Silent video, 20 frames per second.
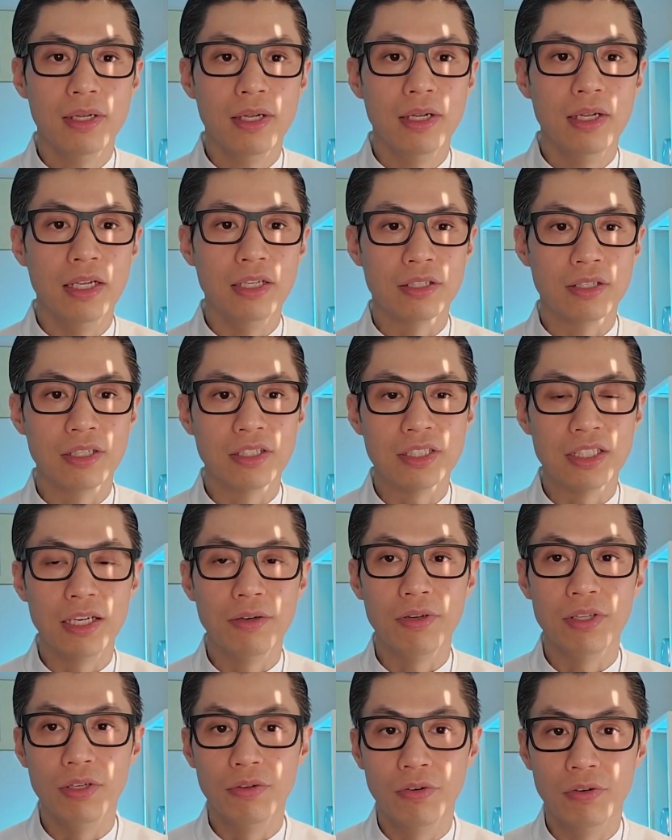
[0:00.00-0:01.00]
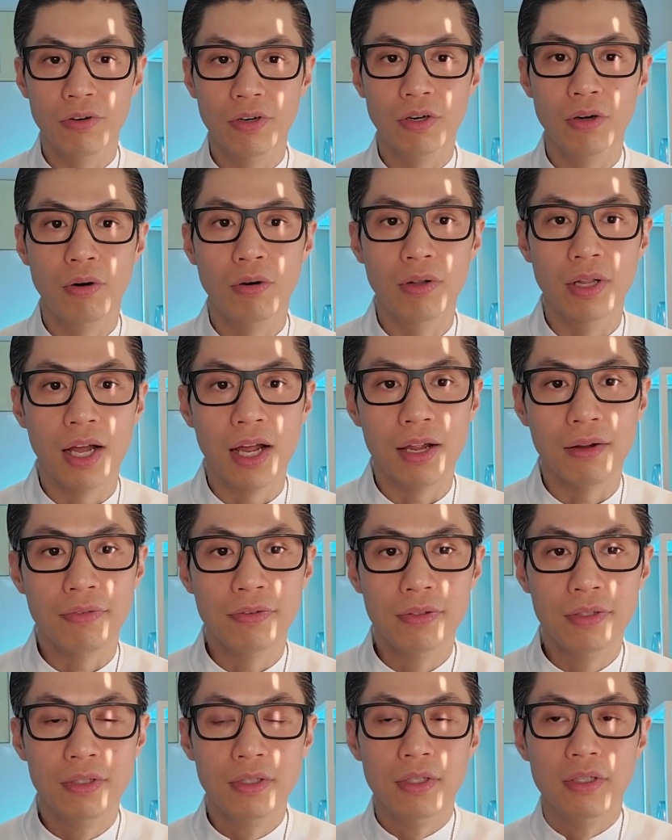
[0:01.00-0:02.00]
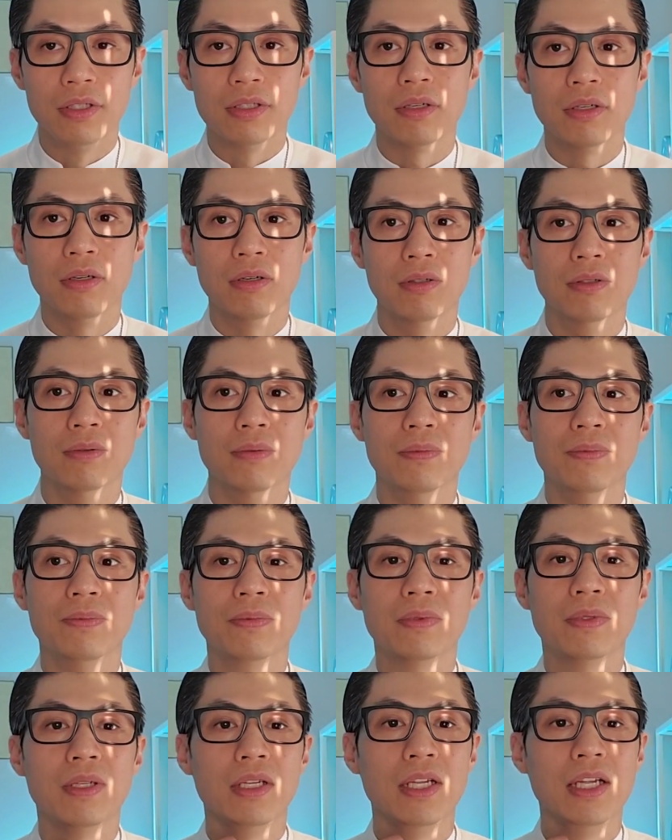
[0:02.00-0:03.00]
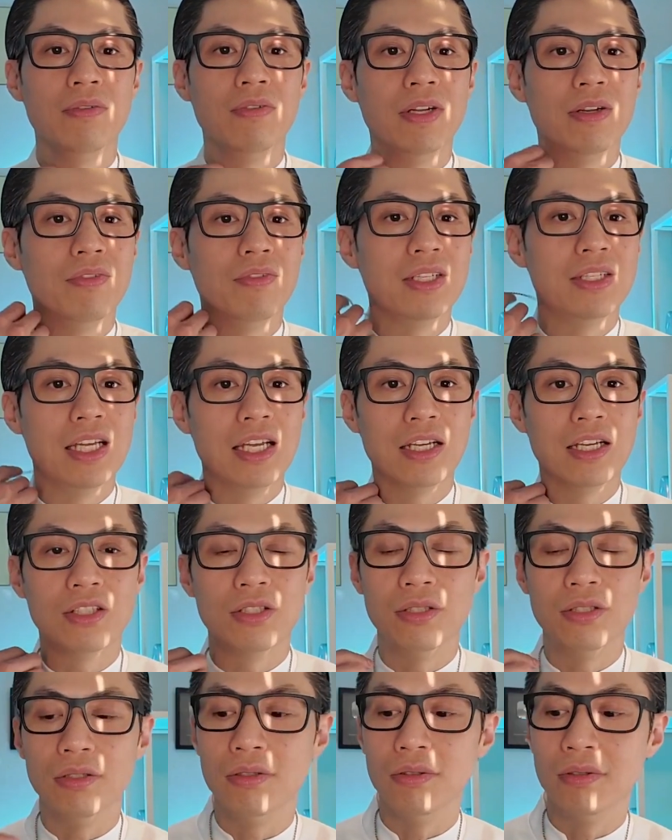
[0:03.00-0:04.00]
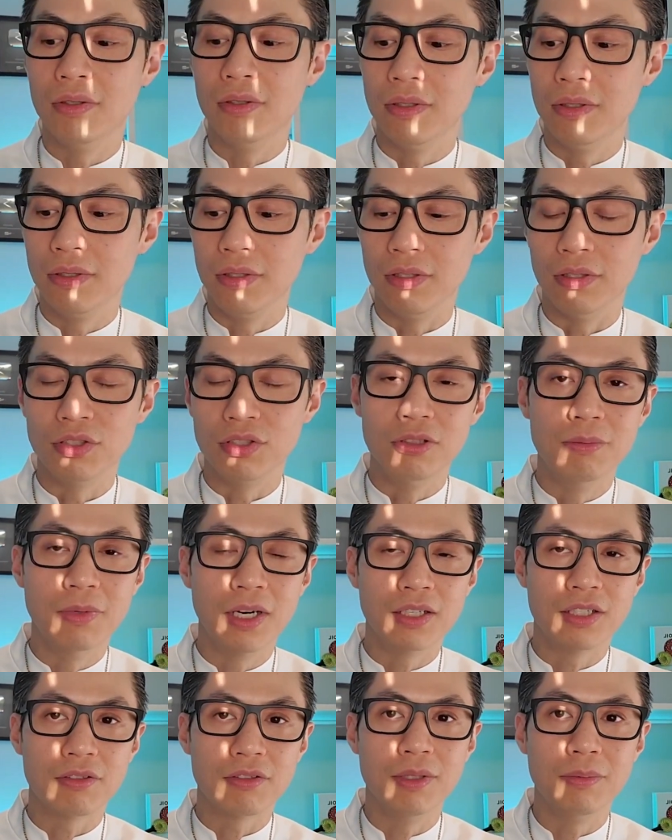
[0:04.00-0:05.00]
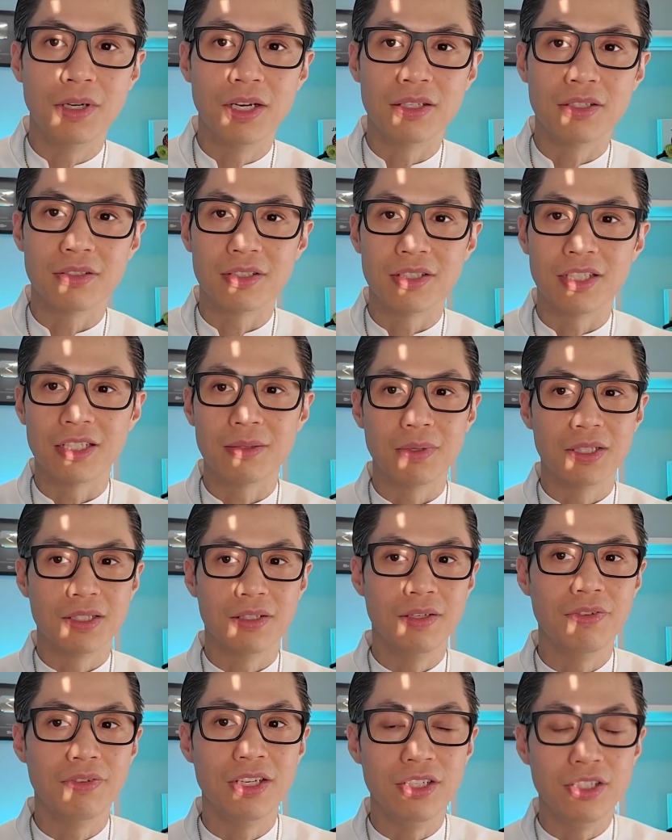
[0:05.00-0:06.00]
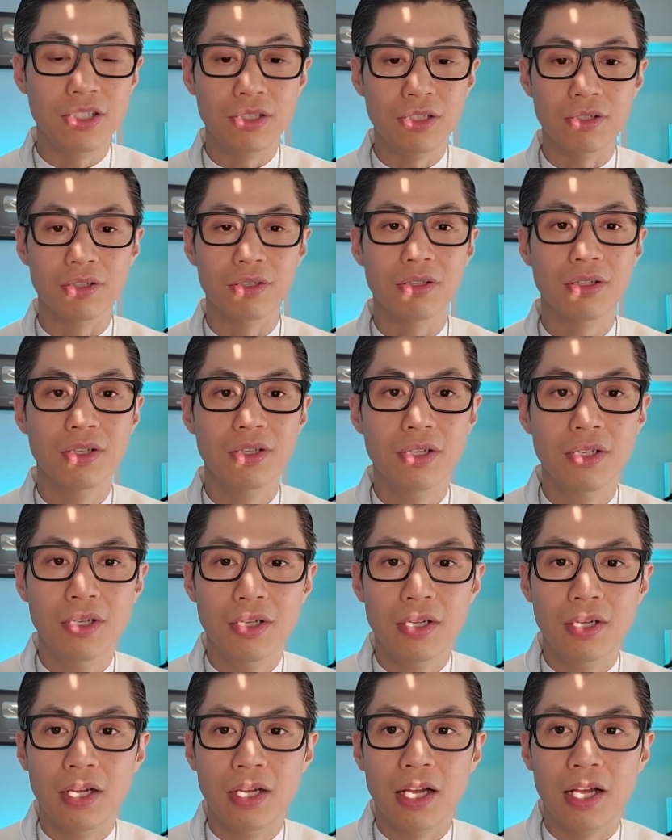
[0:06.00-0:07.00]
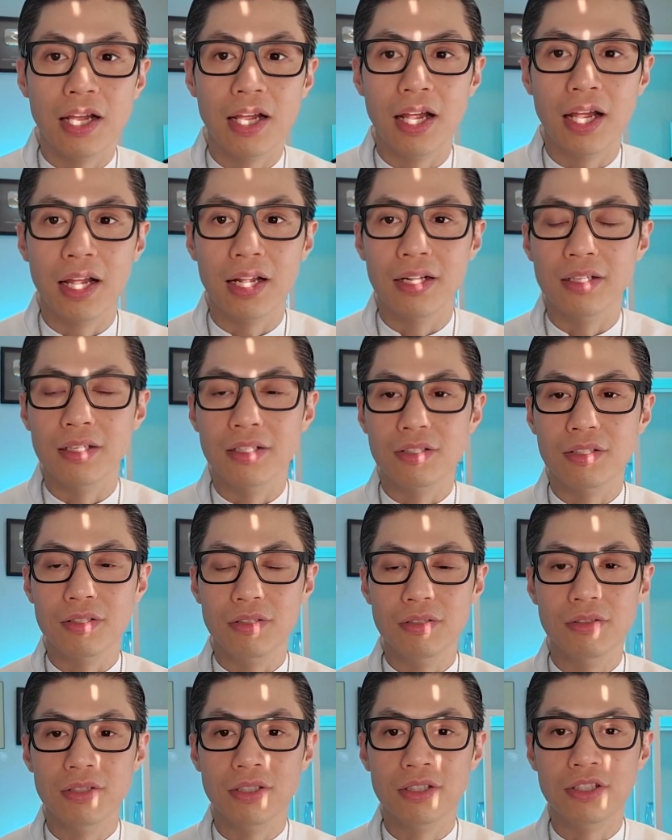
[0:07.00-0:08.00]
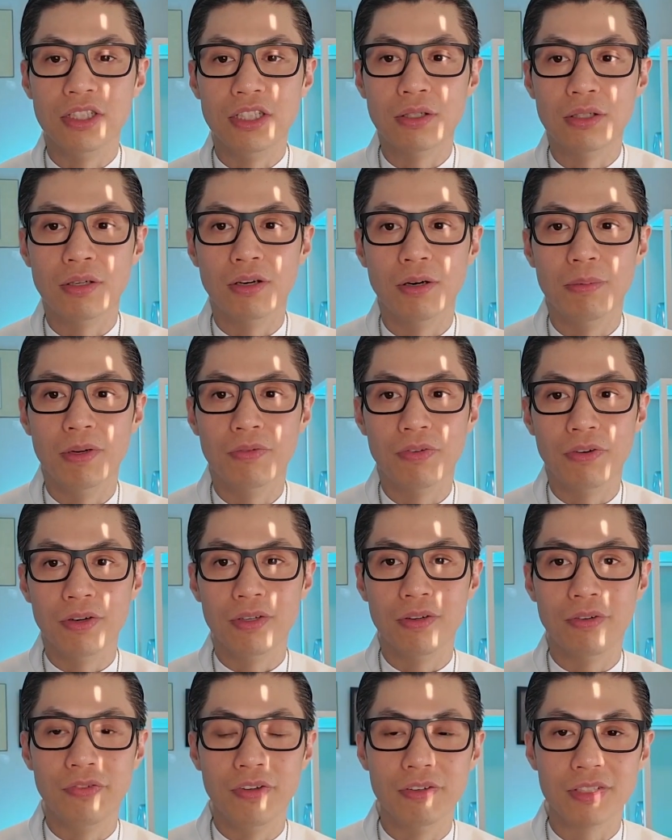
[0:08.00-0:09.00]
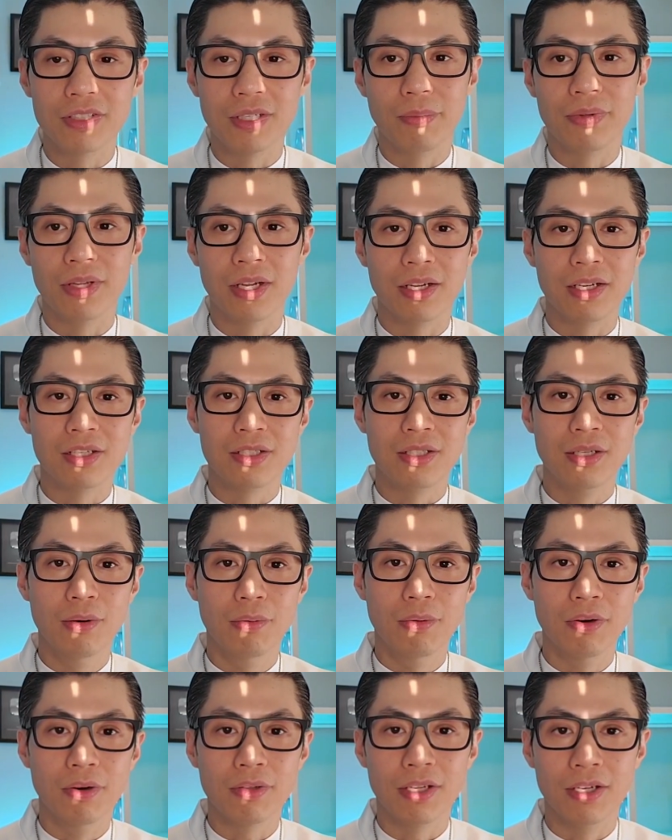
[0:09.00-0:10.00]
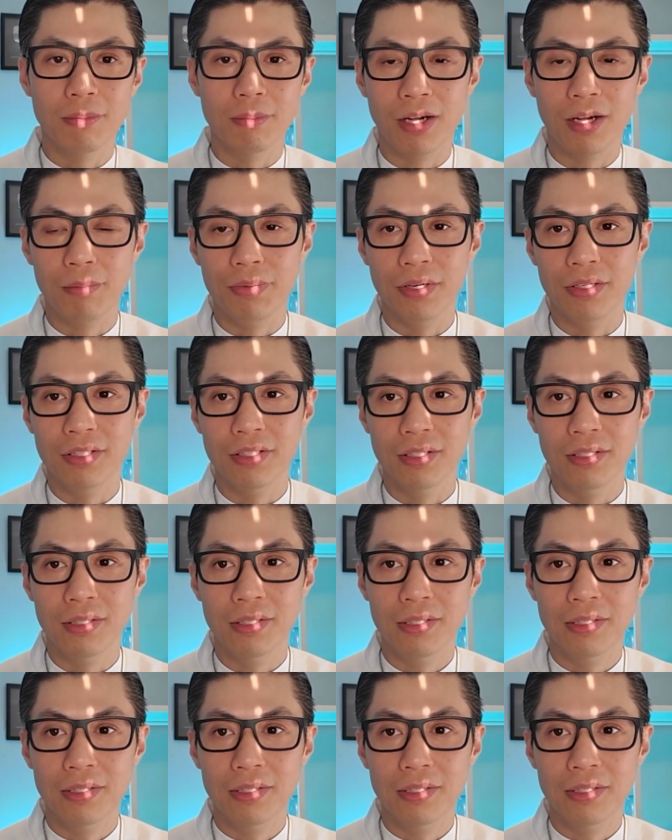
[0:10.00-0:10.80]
It's going to stay with you for your whole life. So even if it takes you, you know, 2 months, 3 months, or 6 months, or even a year, and to use a chi coil before you feel something, it's still worth it, in my opinion.